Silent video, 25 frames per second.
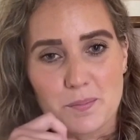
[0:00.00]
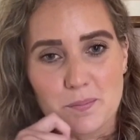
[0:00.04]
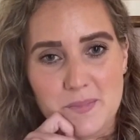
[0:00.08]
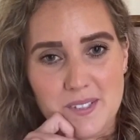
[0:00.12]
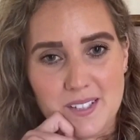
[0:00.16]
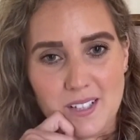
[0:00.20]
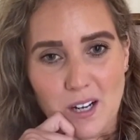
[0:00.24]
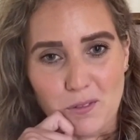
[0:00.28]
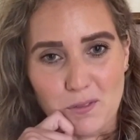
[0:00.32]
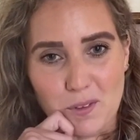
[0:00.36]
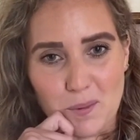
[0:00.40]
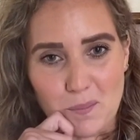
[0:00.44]

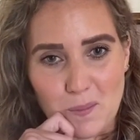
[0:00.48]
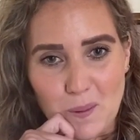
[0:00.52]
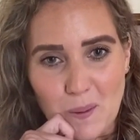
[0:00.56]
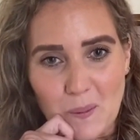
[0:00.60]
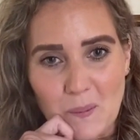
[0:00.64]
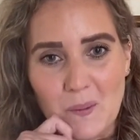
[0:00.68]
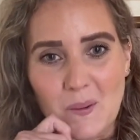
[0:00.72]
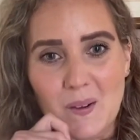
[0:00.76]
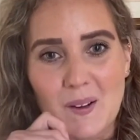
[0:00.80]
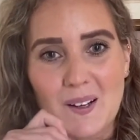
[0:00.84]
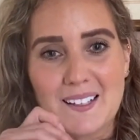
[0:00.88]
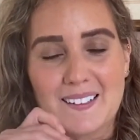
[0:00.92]

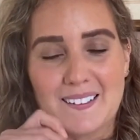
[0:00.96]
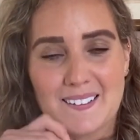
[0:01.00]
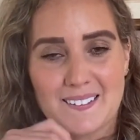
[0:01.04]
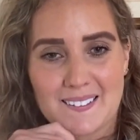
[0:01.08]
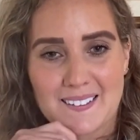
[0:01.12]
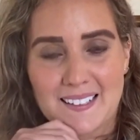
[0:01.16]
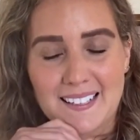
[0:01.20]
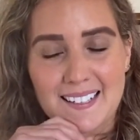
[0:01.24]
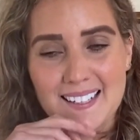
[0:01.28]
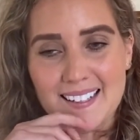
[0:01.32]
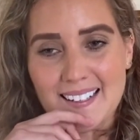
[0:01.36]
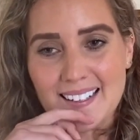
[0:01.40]
self-employed
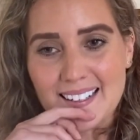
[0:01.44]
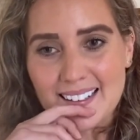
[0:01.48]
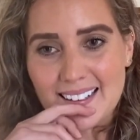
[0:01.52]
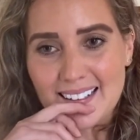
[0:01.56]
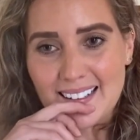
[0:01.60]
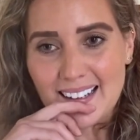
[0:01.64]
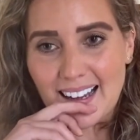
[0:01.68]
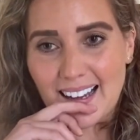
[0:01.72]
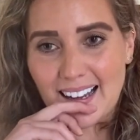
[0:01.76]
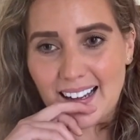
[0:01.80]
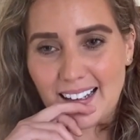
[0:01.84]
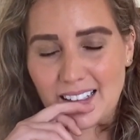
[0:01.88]
and
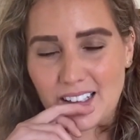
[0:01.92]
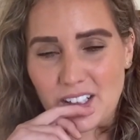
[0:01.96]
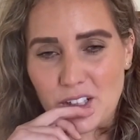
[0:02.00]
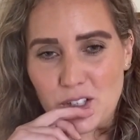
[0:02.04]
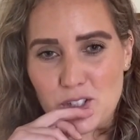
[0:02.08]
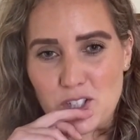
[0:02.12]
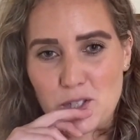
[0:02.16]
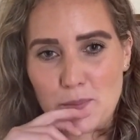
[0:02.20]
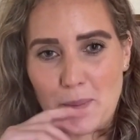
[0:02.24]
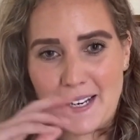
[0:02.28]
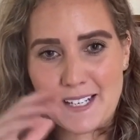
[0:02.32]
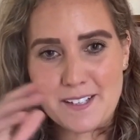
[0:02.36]
you
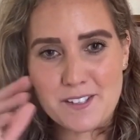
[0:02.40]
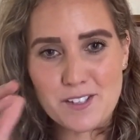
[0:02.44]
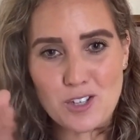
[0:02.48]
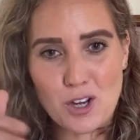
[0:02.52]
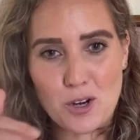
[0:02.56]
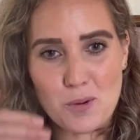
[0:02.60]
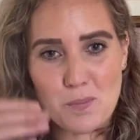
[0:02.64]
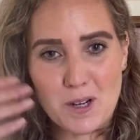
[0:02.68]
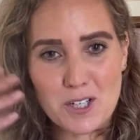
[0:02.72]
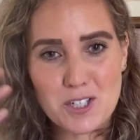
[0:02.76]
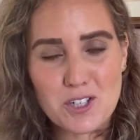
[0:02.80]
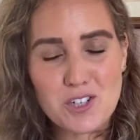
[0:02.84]
spend
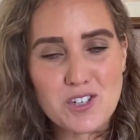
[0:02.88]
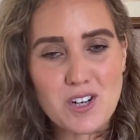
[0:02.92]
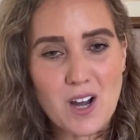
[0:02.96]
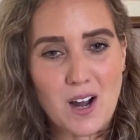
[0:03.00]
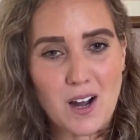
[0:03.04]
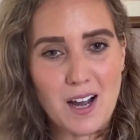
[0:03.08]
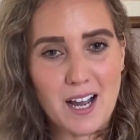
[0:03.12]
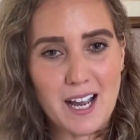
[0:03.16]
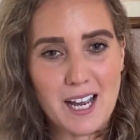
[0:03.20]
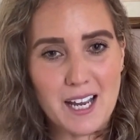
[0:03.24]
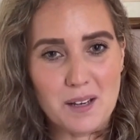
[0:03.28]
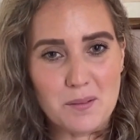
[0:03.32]
so much
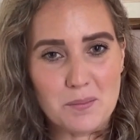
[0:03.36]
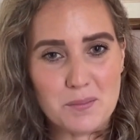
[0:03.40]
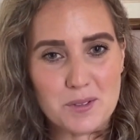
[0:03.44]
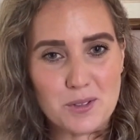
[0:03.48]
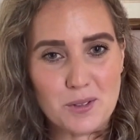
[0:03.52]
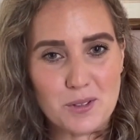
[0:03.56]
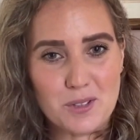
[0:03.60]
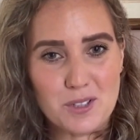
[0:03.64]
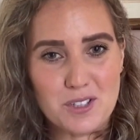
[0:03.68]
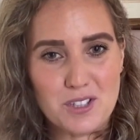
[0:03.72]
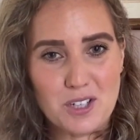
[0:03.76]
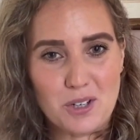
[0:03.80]
time
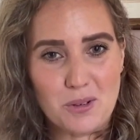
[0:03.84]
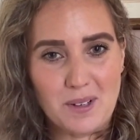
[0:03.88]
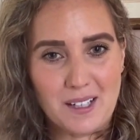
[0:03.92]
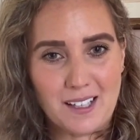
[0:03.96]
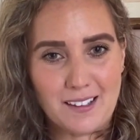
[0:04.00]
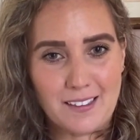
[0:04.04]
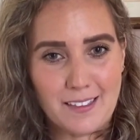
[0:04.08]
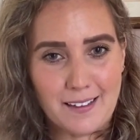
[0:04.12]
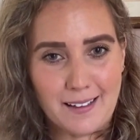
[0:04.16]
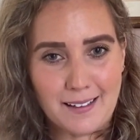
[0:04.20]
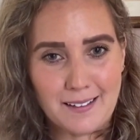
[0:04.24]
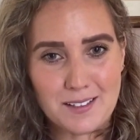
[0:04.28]
sort of doing
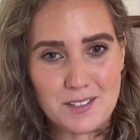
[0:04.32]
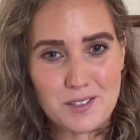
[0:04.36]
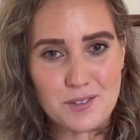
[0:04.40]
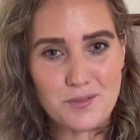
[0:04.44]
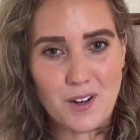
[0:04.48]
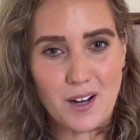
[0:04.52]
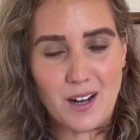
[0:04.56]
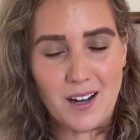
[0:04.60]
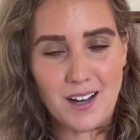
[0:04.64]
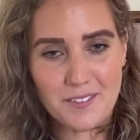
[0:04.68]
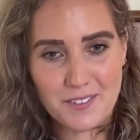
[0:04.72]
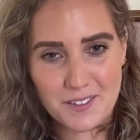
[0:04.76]
things
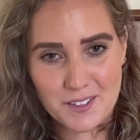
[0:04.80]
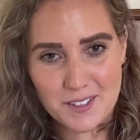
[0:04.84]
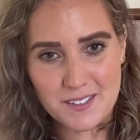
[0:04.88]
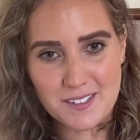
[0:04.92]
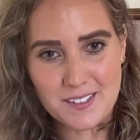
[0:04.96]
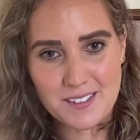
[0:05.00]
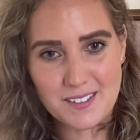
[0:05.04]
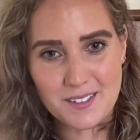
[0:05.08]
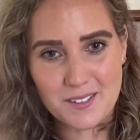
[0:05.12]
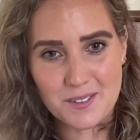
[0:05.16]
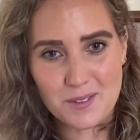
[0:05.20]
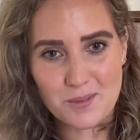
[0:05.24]
for
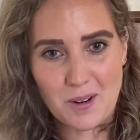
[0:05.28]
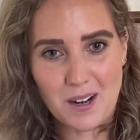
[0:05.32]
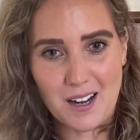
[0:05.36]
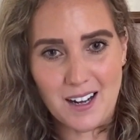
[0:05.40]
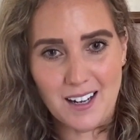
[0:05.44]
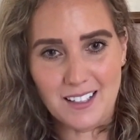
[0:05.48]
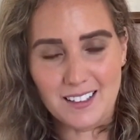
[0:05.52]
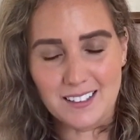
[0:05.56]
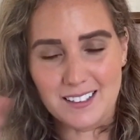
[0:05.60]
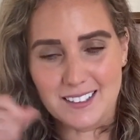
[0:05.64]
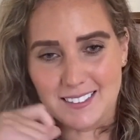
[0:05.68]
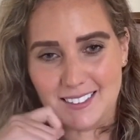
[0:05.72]
others as
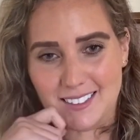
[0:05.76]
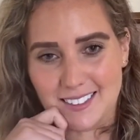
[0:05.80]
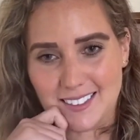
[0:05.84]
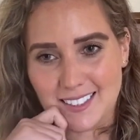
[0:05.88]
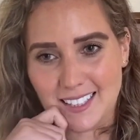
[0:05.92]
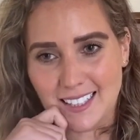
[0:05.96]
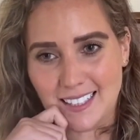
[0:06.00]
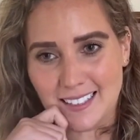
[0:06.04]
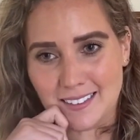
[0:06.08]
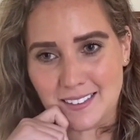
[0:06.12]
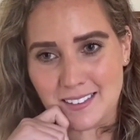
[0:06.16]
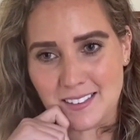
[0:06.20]
well,
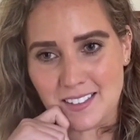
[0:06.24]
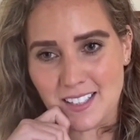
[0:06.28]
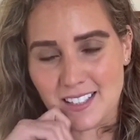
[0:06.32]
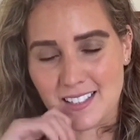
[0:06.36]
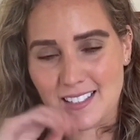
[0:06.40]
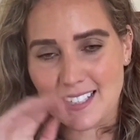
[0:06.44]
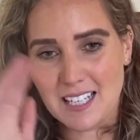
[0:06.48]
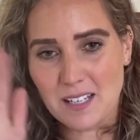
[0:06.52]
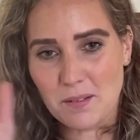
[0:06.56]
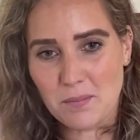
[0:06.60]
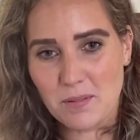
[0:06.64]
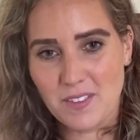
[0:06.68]
and
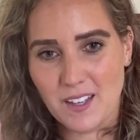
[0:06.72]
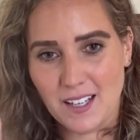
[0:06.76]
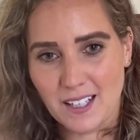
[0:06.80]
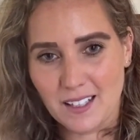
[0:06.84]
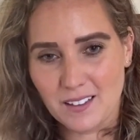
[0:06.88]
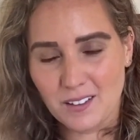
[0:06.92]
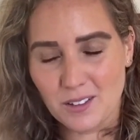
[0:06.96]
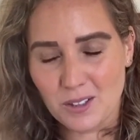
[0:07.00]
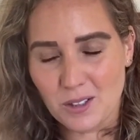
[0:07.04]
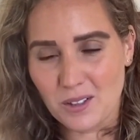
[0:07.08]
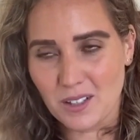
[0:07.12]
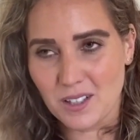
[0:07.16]
just keep
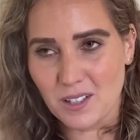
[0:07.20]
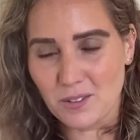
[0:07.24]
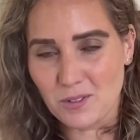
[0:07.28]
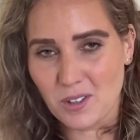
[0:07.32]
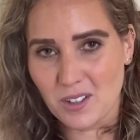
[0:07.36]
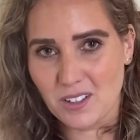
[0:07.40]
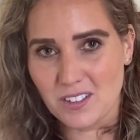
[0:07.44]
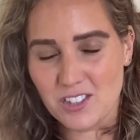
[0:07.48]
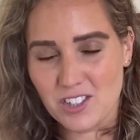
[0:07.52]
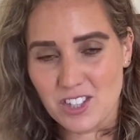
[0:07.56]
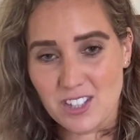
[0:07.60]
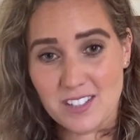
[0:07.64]
thinking, oh God, I've
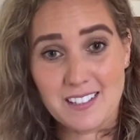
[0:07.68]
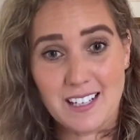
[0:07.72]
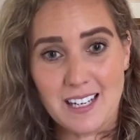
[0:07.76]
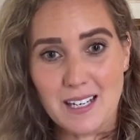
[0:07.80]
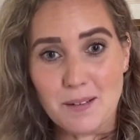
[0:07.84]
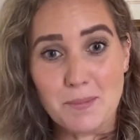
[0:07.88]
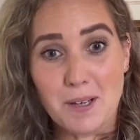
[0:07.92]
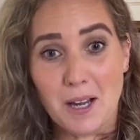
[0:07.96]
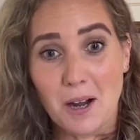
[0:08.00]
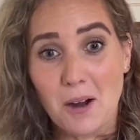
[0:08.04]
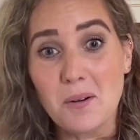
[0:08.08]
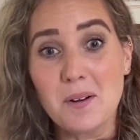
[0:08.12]
got to just
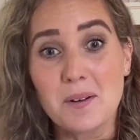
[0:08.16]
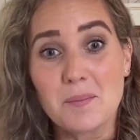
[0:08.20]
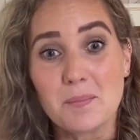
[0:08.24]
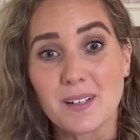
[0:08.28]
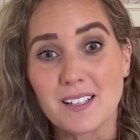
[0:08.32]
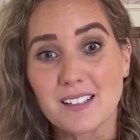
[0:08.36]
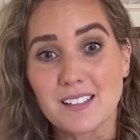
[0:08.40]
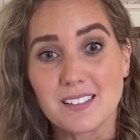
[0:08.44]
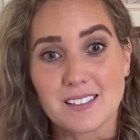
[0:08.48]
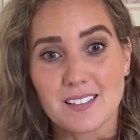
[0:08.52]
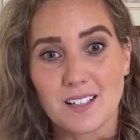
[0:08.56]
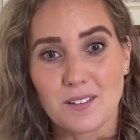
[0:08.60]
keep going
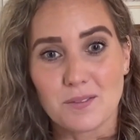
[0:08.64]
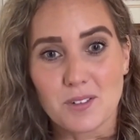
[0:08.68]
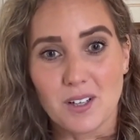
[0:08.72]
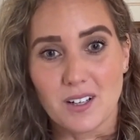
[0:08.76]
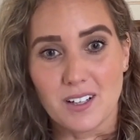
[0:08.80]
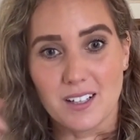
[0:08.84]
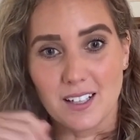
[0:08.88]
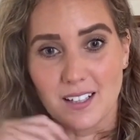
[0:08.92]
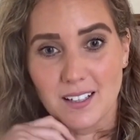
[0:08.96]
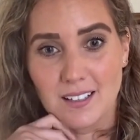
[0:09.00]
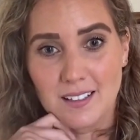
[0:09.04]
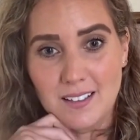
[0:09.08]
because I've got
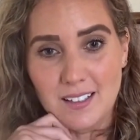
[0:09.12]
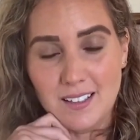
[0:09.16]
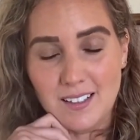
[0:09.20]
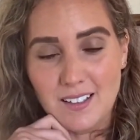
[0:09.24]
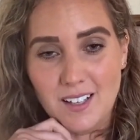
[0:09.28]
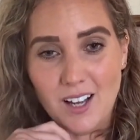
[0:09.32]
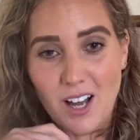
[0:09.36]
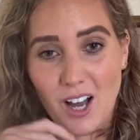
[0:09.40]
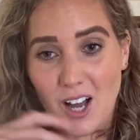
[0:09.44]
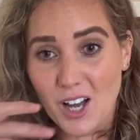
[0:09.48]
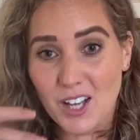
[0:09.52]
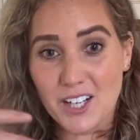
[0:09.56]
to
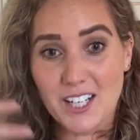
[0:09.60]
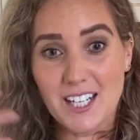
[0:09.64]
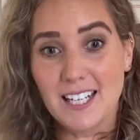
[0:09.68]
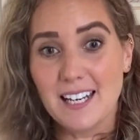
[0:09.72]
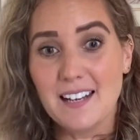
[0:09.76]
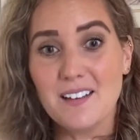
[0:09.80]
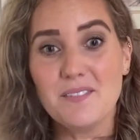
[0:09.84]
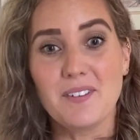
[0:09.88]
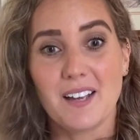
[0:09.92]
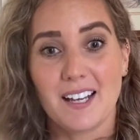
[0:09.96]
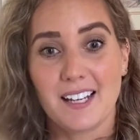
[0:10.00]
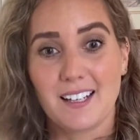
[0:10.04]
earn a
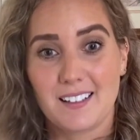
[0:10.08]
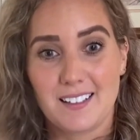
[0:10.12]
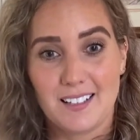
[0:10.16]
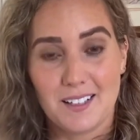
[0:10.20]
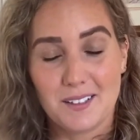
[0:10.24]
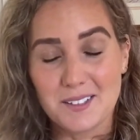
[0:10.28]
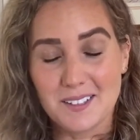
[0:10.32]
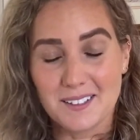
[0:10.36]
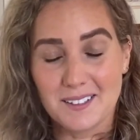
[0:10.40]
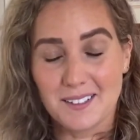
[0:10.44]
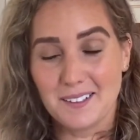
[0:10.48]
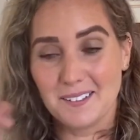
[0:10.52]
living, and
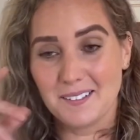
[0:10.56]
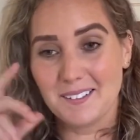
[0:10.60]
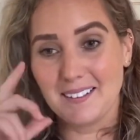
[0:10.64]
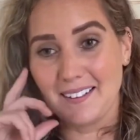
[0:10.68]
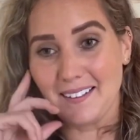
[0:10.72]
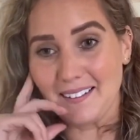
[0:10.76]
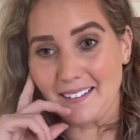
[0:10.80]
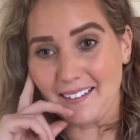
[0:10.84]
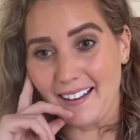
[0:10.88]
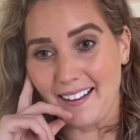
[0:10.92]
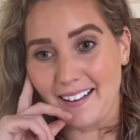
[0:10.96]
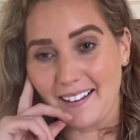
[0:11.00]

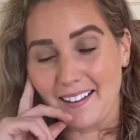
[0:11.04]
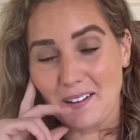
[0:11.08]
it